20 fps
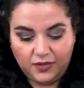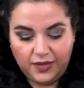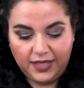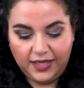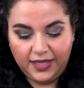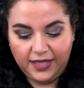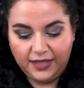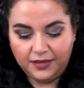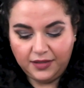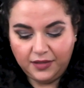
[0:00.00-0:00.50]
I
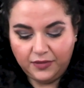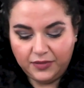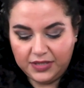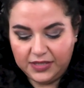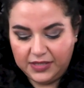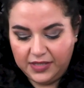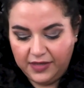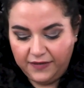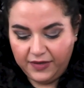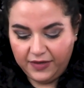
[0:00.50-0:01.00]
like liquid
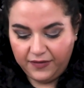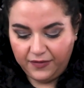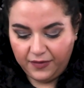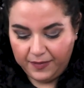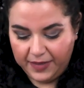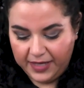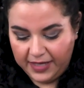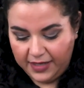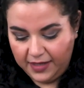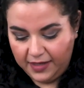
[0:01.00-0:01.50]
stevia for
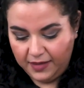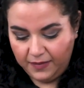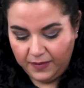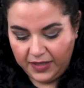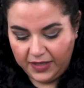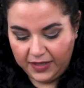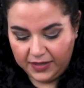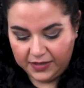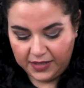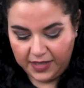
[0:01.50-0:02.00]
baking
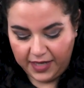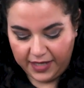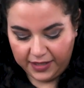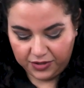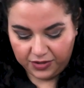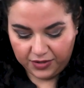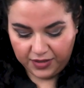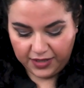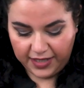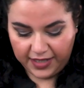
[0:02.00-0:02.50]
because it
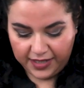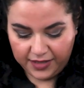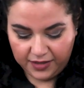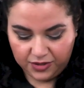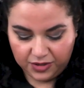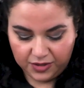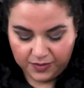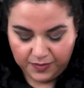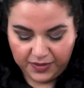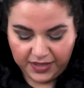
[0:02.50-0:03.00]
actually kind
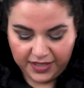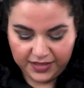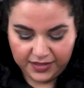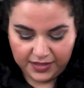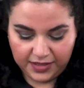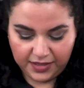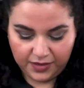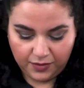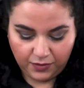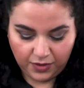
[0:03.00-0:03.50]
of just
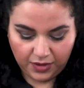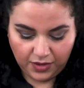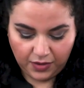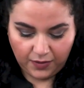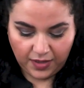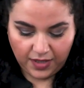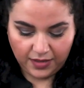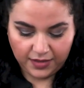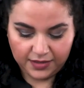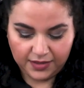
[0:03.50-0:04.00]
blends in really
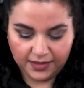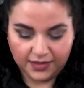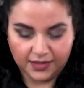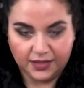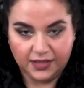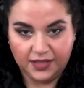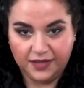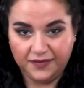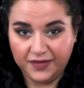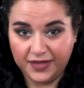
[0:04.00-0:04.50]
well and
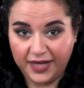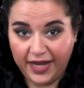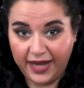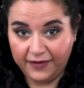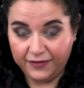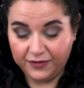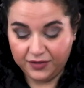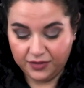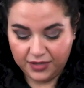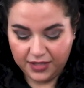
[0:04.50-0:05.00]
doesn't leave an
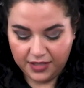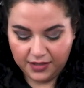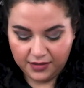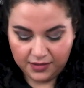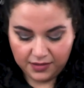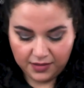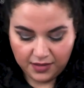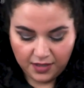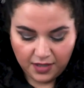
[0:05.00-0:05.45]
aftertaste.